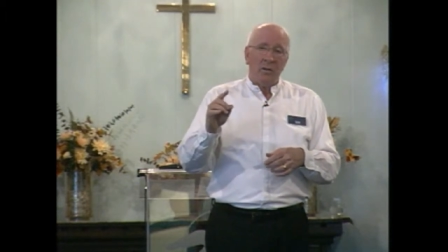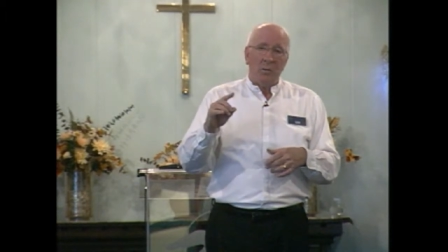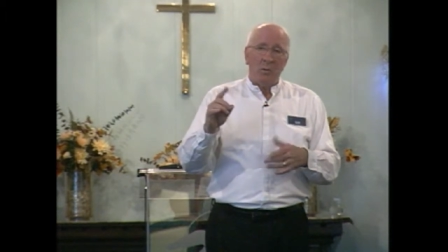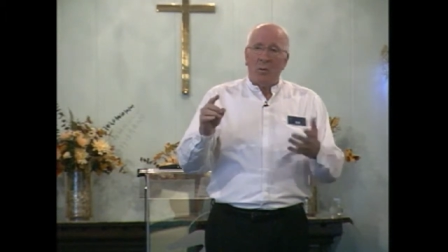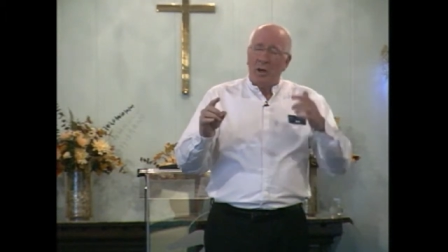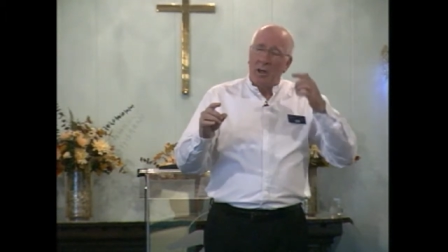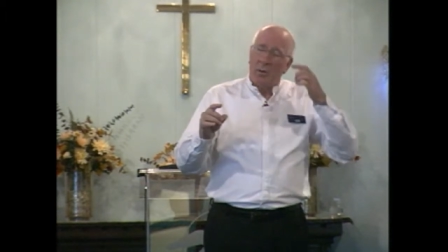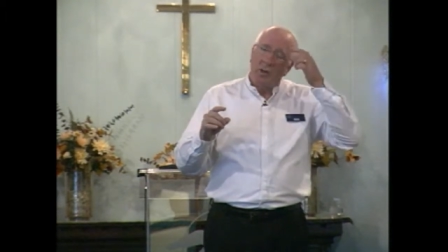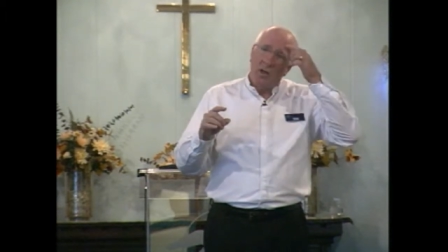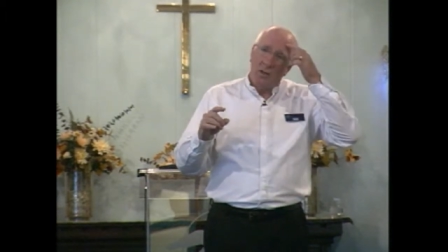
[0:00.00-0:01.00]
One of the
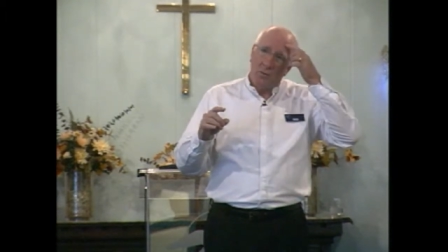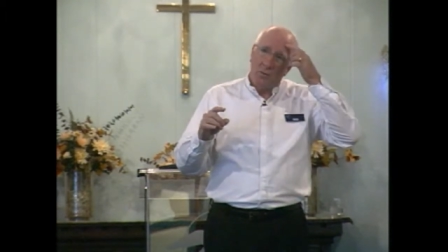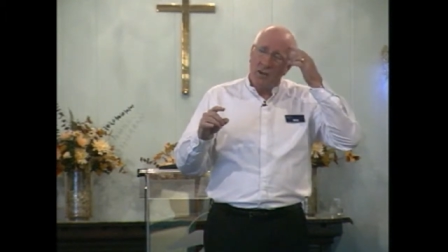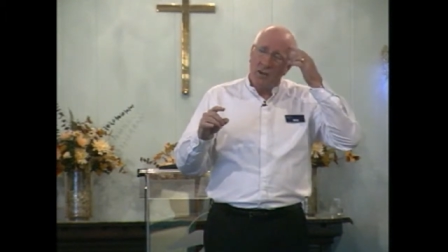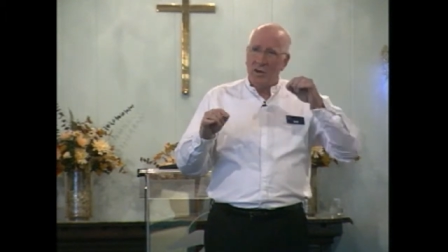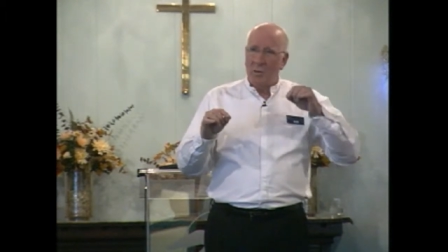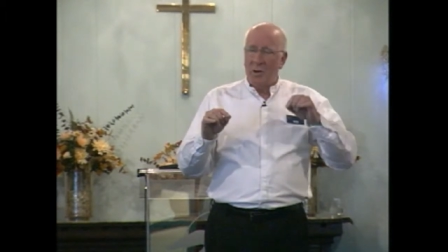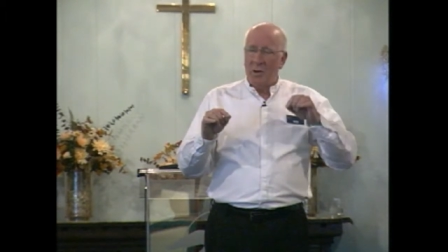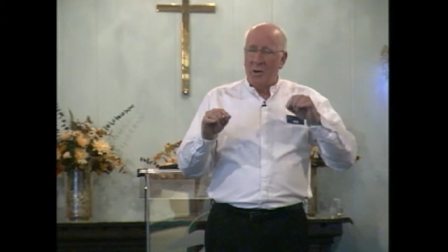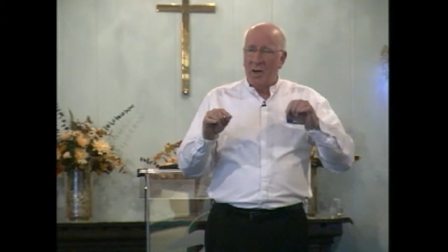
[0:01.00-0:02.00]
books I was reading talks
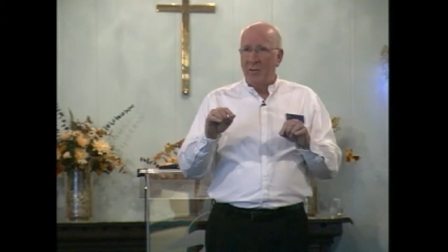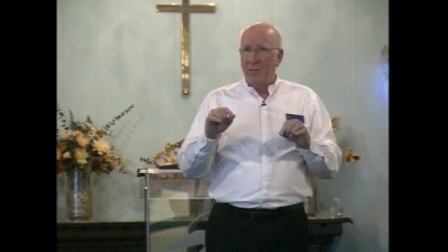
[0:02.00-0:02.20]
about it